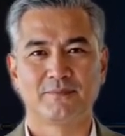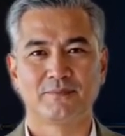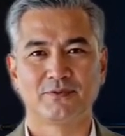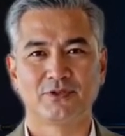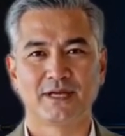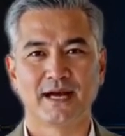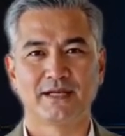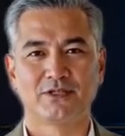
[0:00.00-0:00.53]

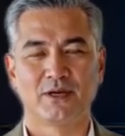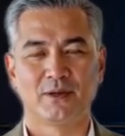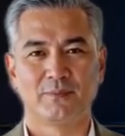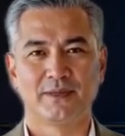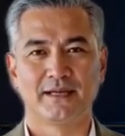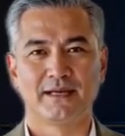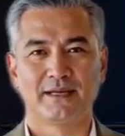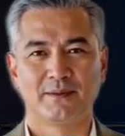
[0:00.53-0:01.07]
jazz
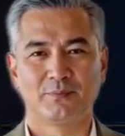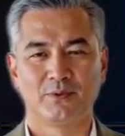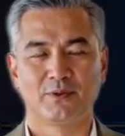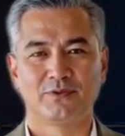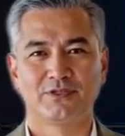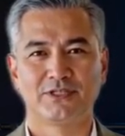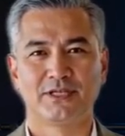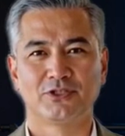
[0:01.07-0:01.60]
harmony and
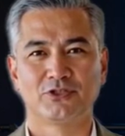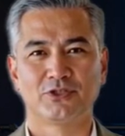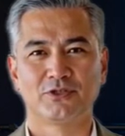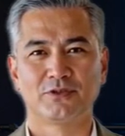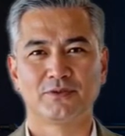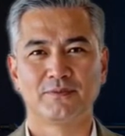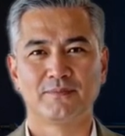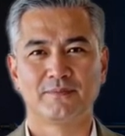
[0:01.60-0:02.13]

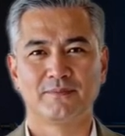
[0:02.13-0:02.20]
improvisation.